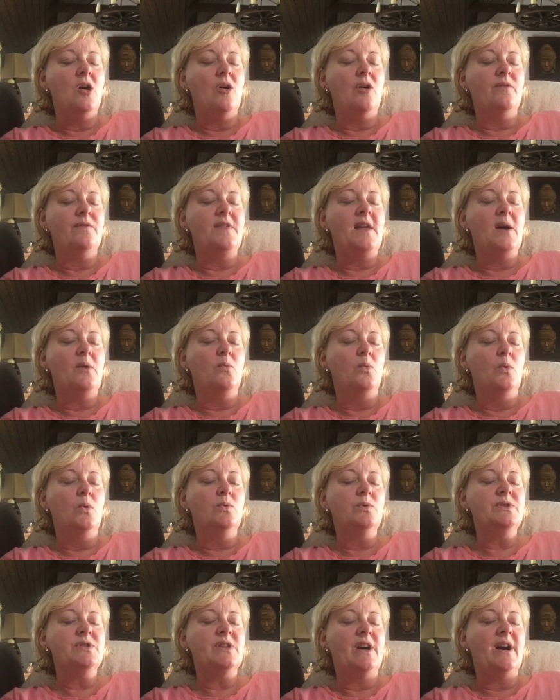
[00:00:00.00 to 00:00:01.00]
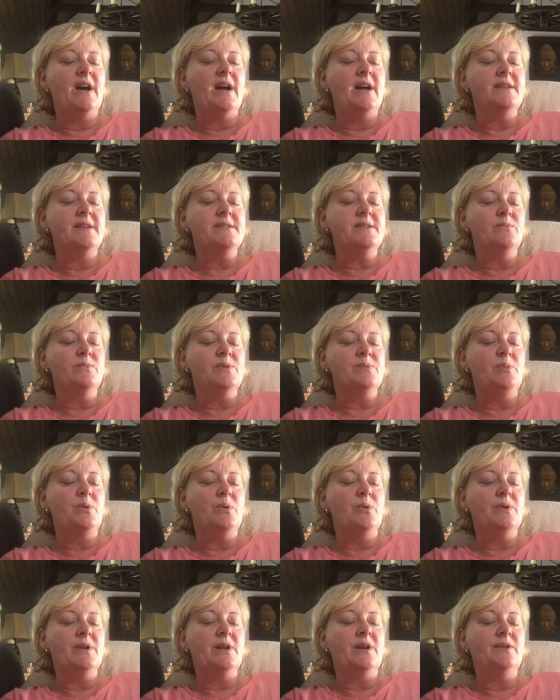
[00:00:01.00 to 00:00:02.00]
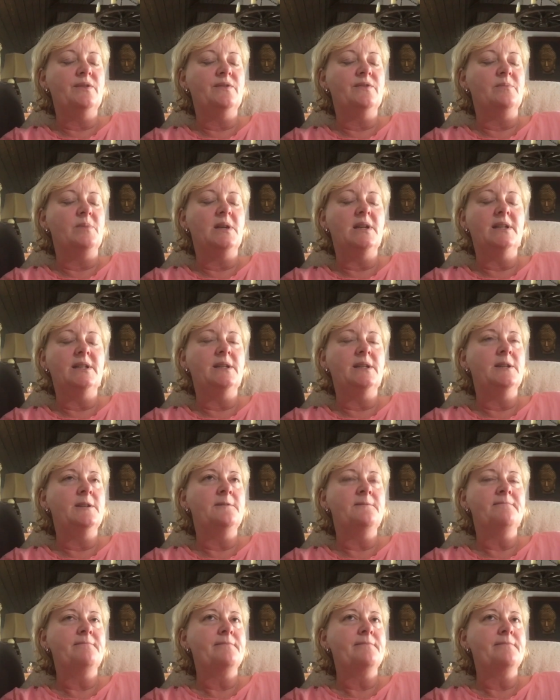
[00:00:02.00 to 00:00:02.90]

of that water as it was poured over me.